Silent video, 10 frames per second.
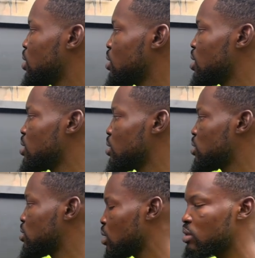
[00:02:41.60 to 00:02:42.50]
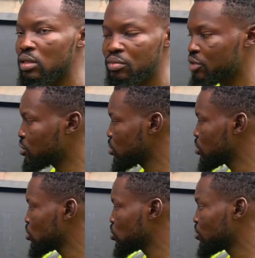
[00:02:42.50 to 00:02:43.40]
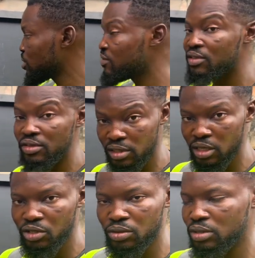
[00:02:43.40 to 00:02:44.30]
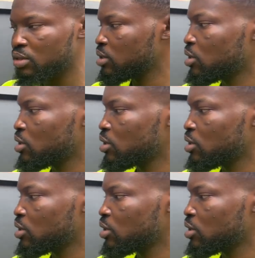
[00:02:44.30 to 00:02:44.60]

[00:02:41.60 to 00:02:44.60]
Then the cell temperature, 25 degrees Celsius.